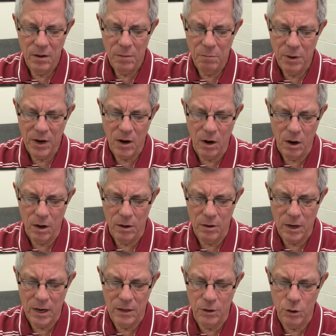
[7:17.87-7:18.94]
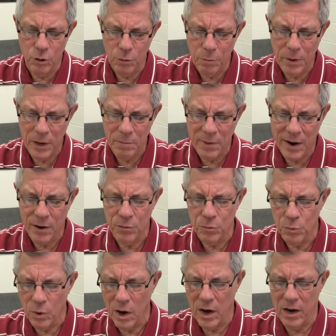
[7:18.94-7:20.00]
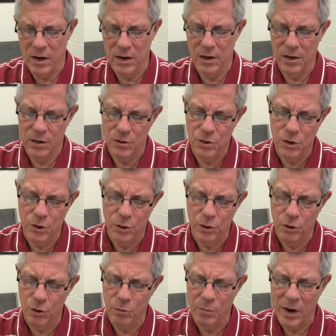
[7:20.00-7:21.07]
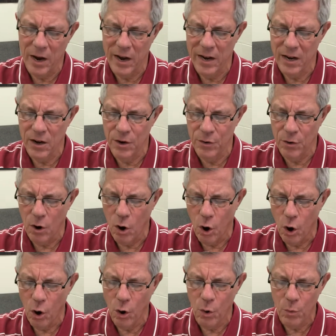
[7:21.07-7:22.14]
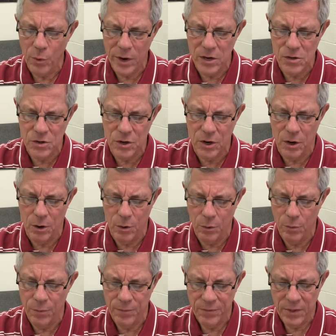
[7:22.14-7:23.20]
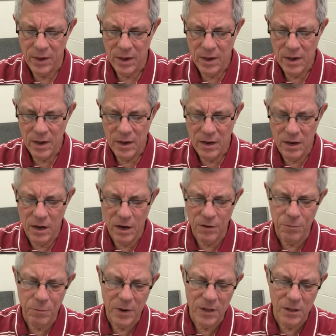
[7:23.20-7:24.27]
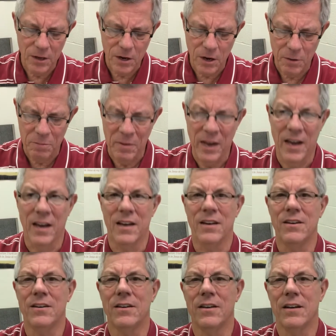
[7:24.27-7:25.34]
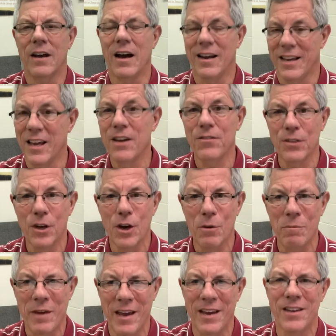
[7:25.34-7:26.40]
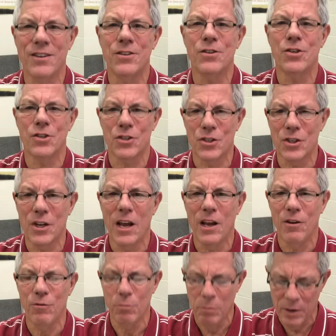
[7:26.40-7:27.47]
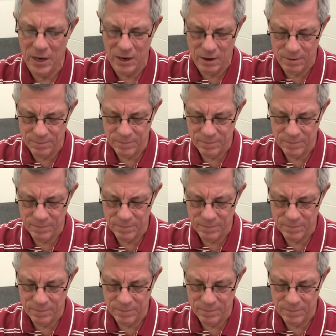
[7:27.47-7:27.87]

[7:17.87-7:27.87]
Because uh, you be my rock to whom I can always go. Give me the command. I give the command to save me.